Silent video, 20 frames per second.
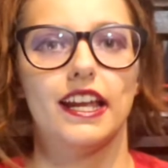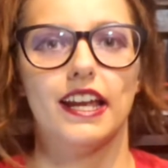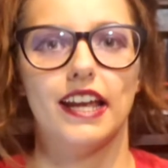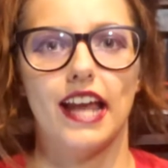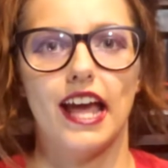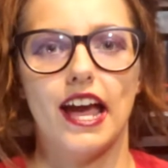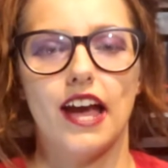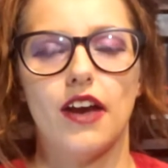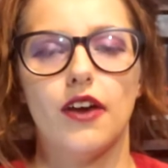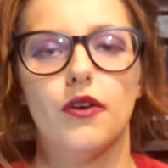
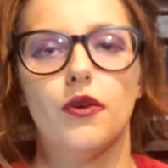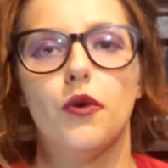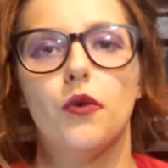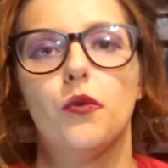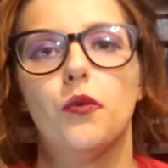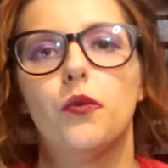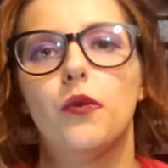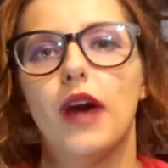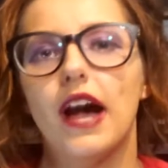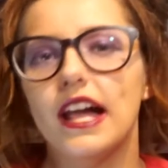Now,
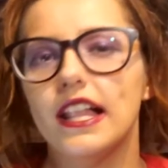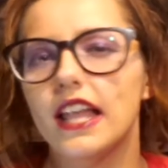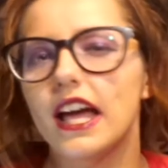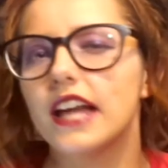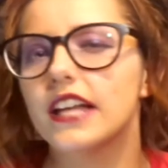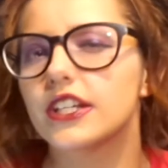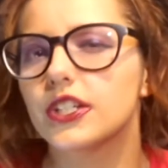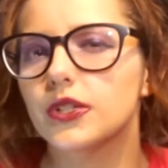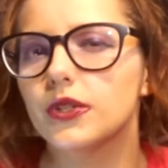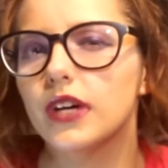while
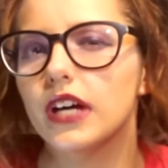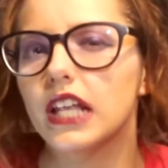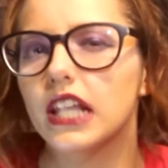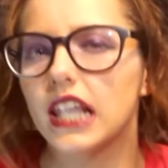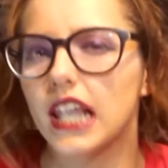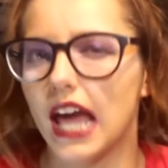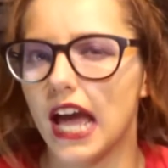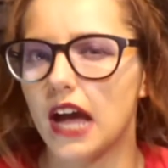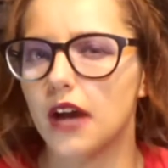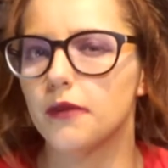I do
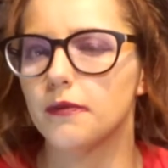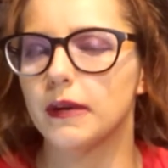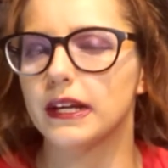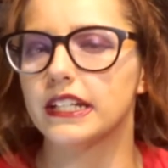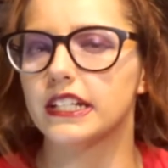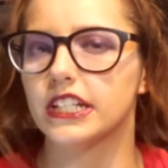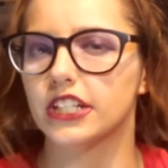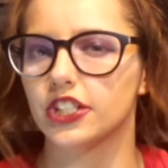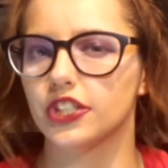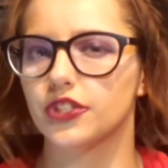allow
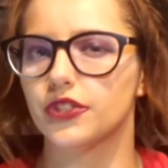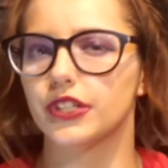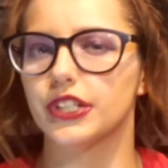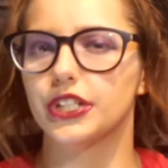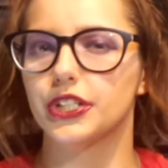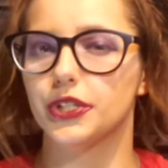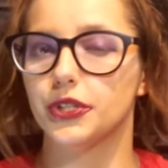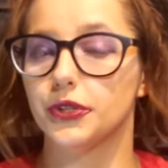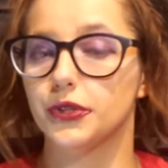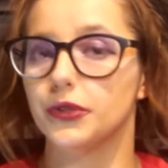my
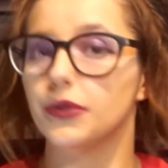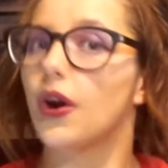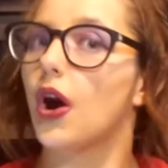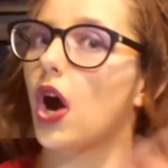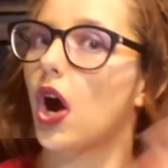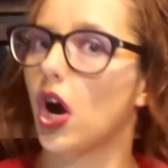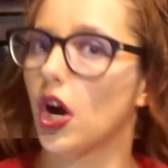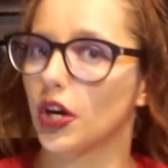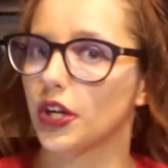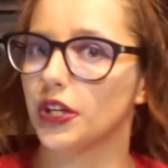children to
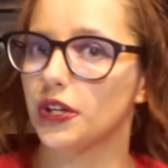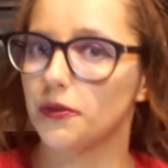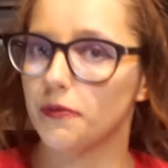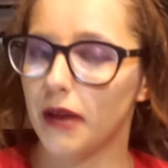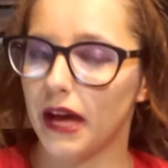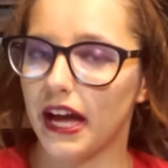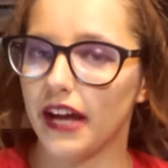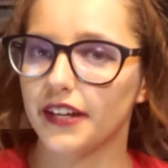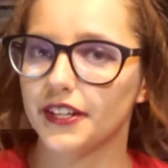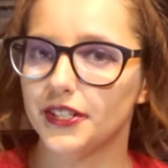argue
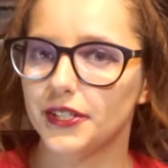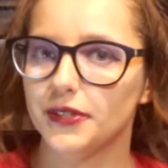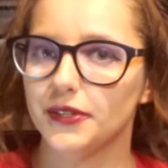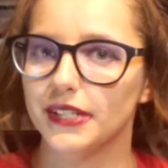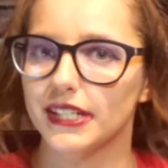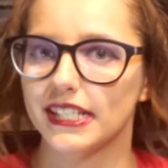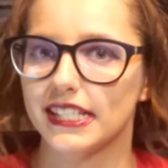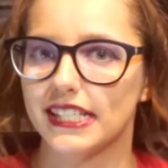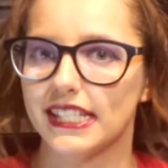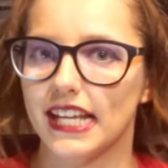back to
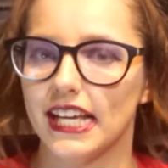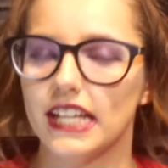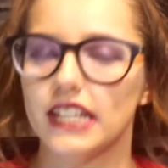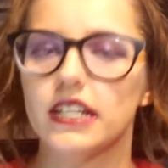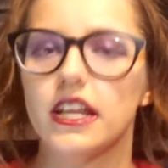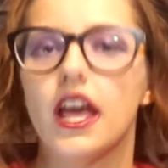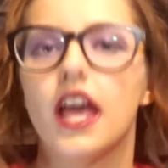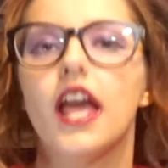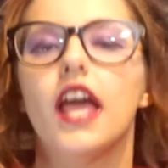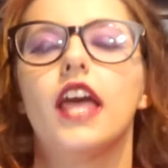an extent,